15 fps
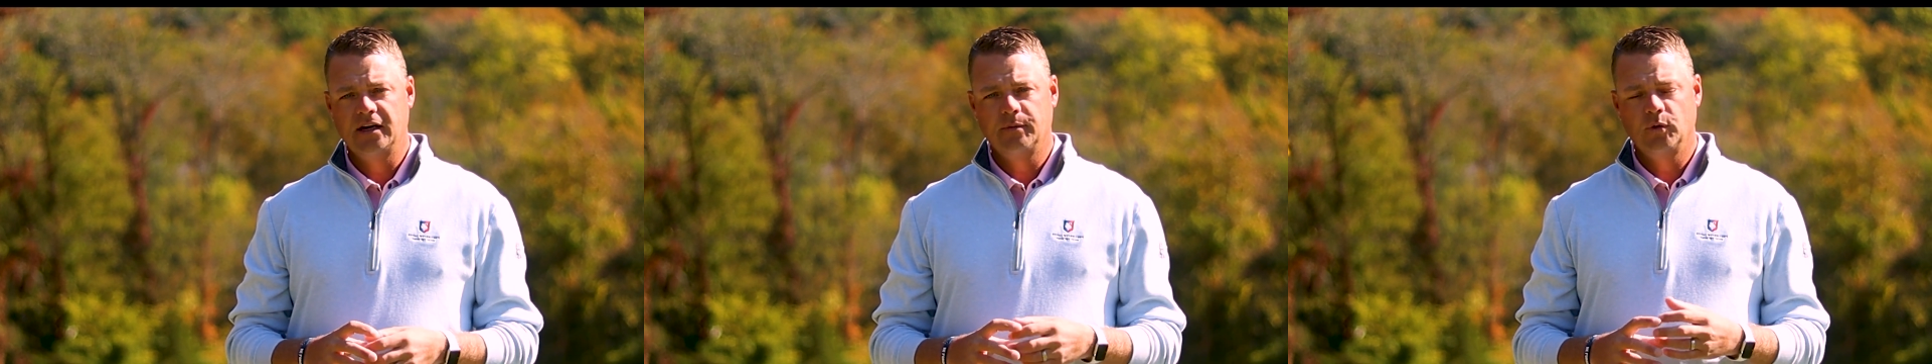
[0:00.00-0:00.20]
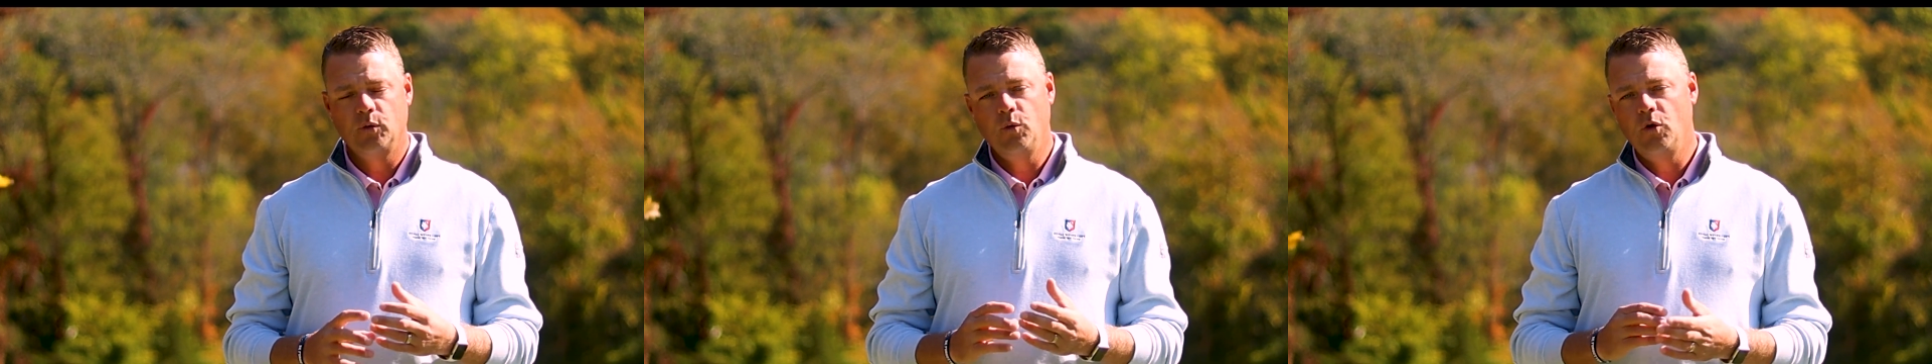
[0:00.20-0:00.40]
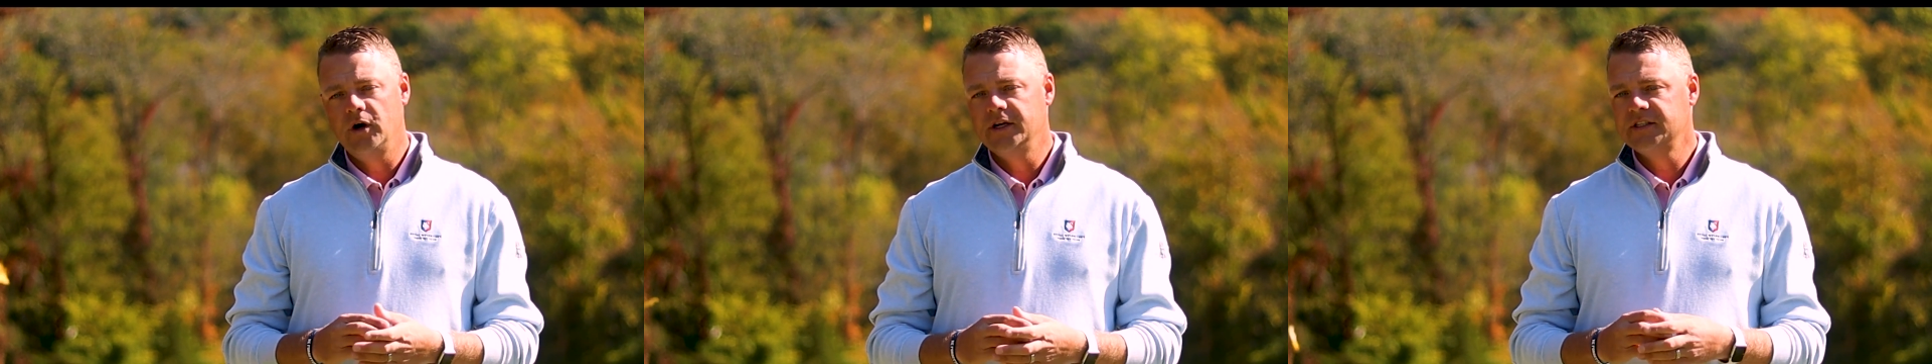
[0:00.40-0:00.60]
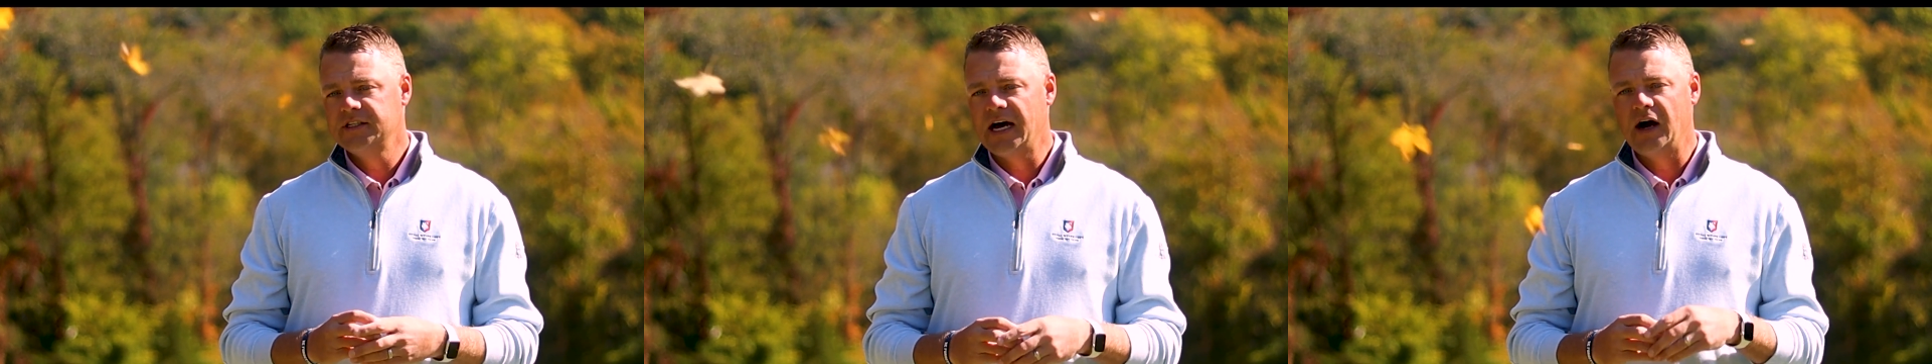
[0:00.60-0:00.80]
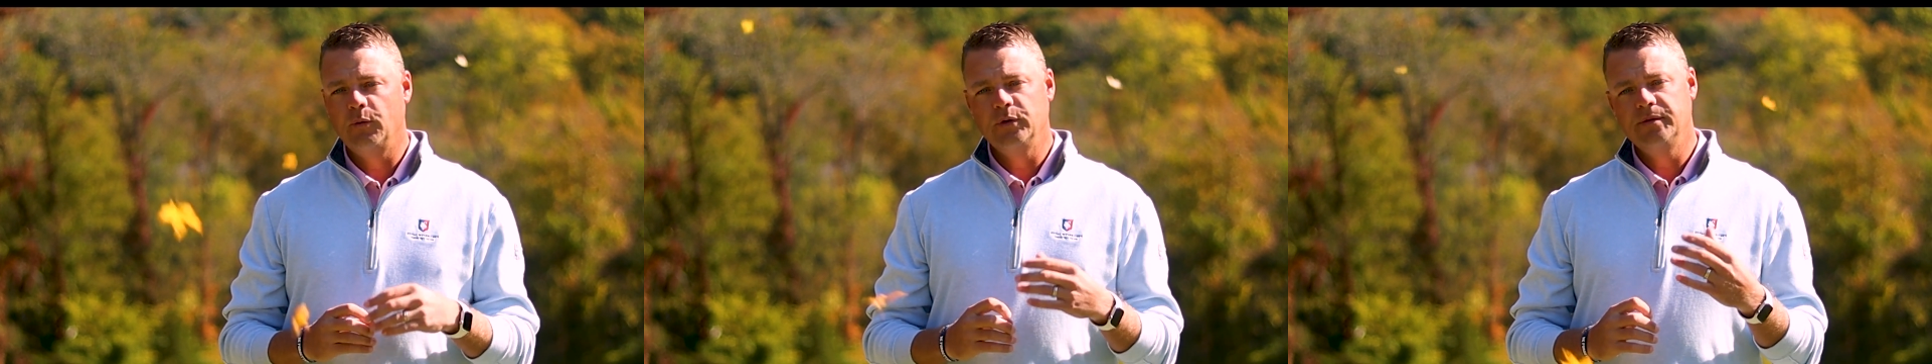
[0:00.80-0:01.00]
Number one is
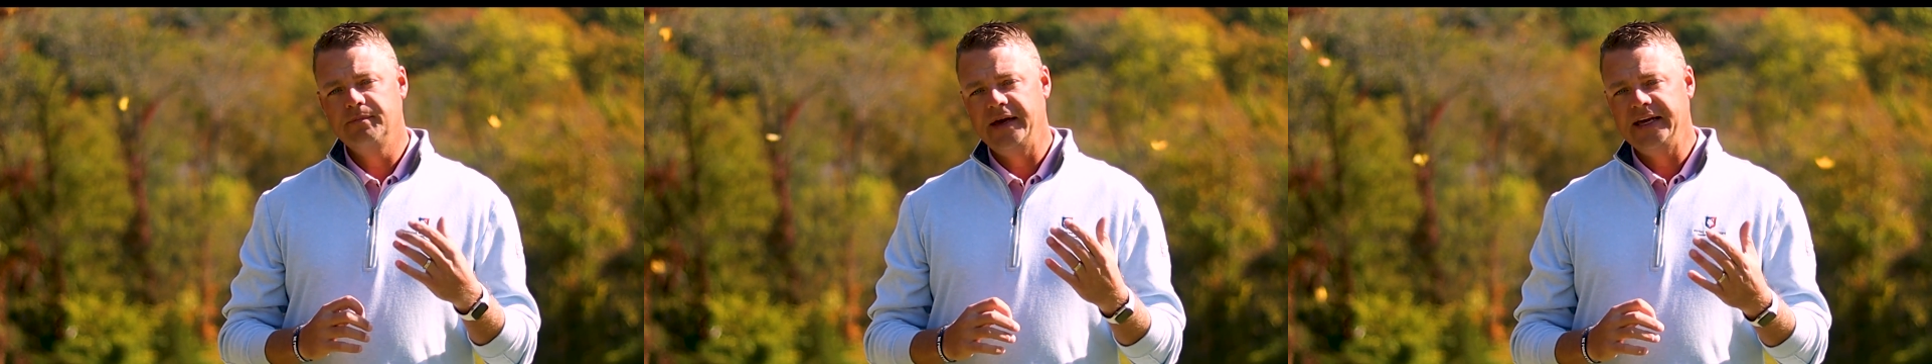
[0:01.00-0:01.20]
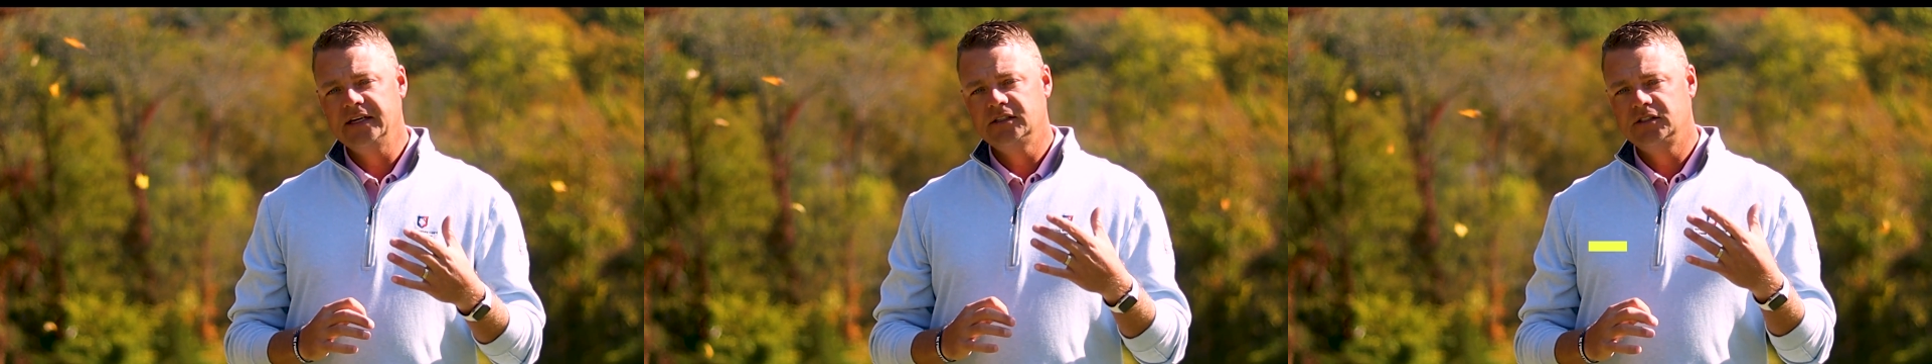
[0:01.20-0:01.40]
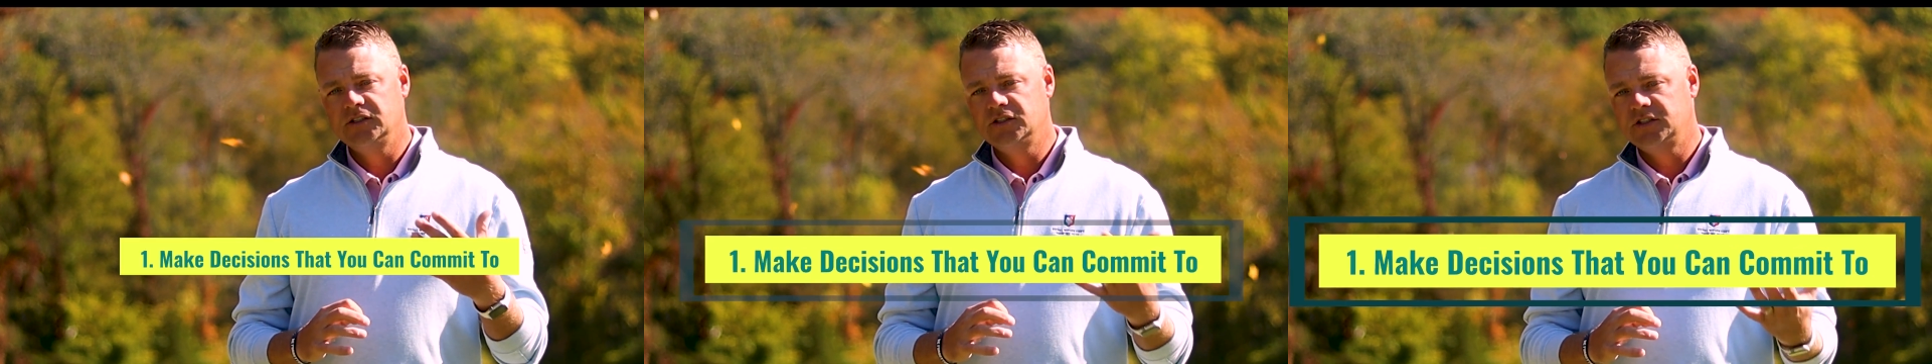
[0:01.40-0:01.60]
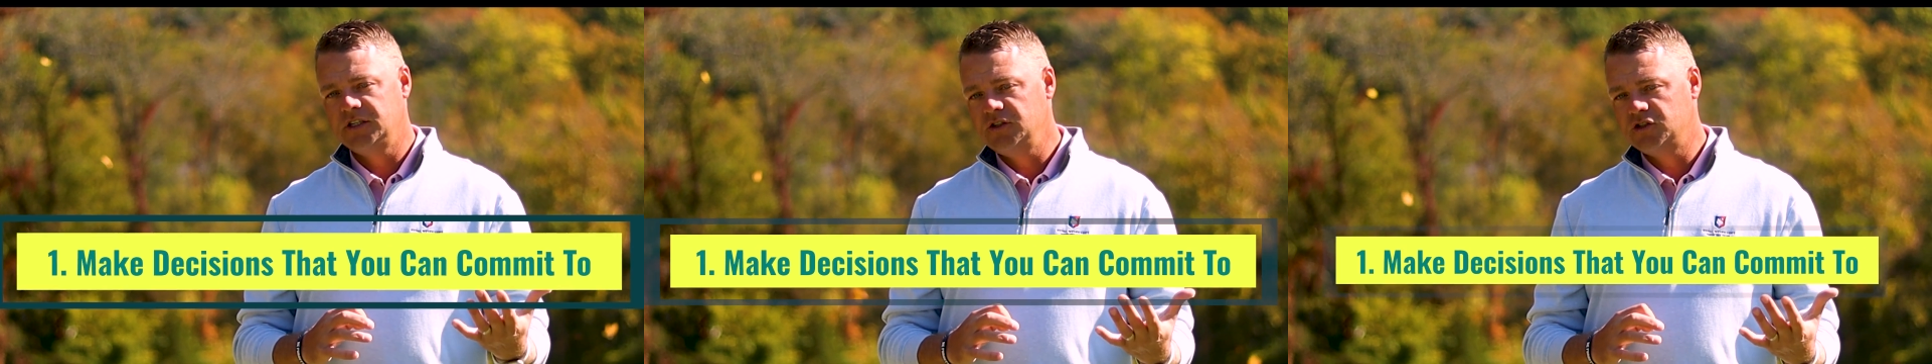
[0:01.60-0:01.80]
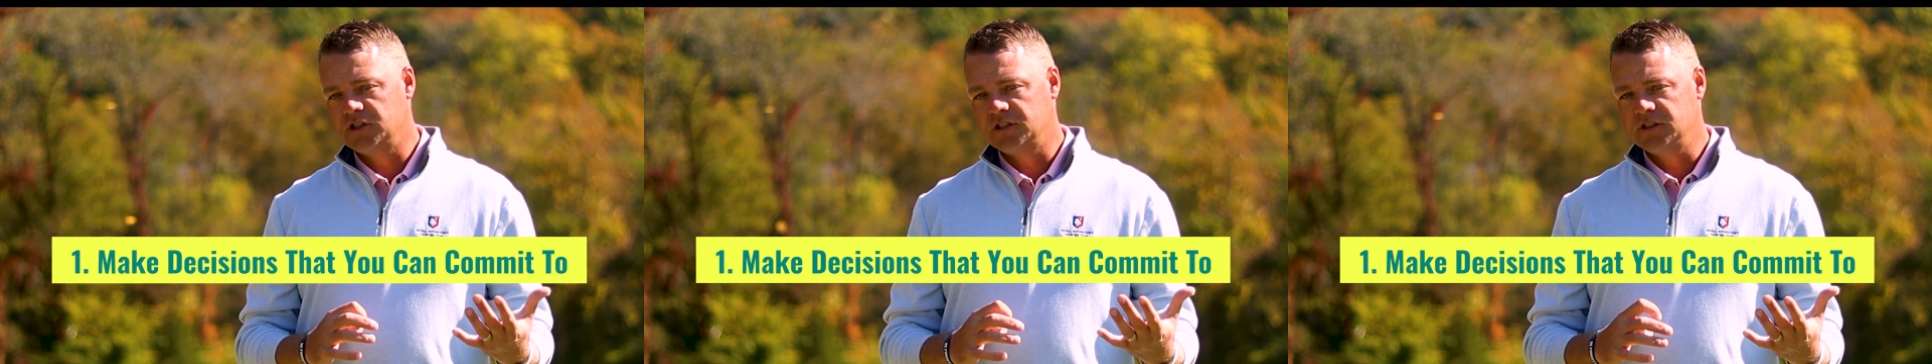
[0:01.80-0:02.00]
how we make
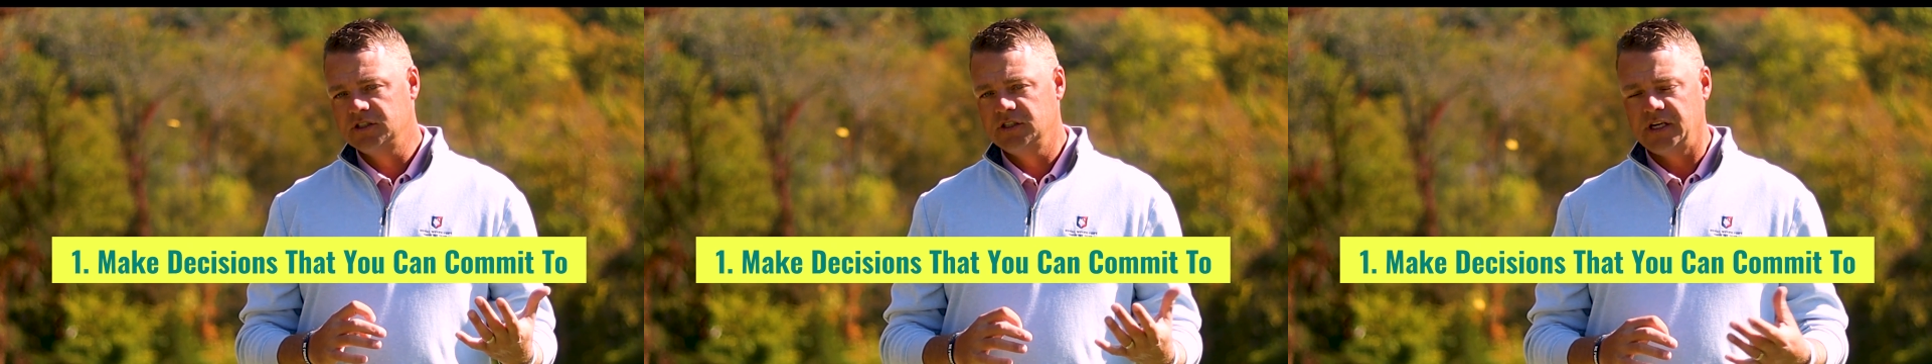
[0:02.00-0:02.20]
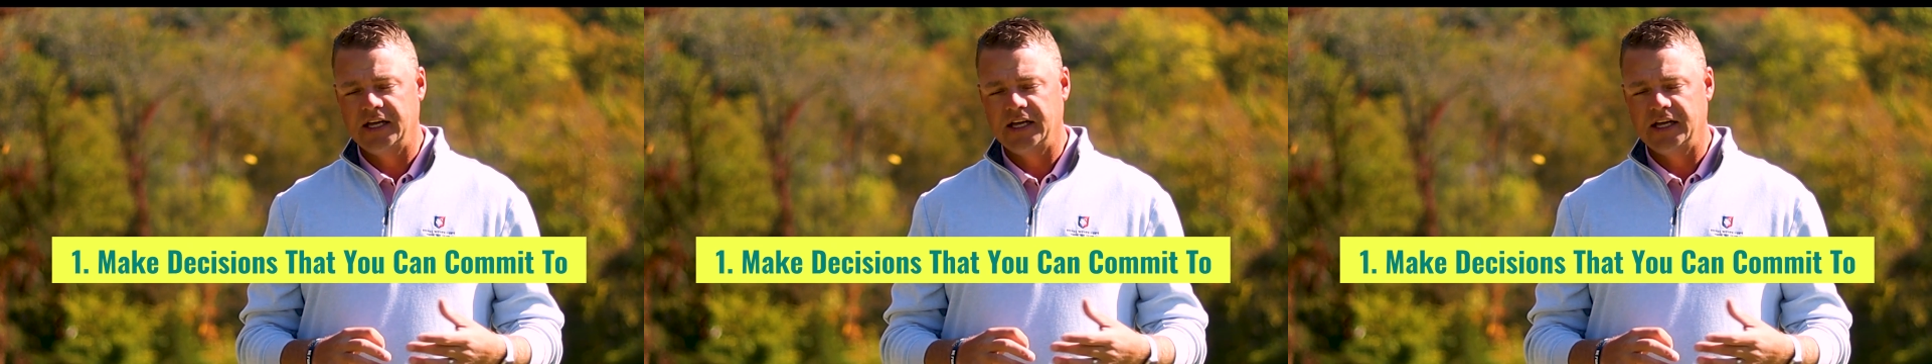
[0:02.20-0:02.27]
decisions,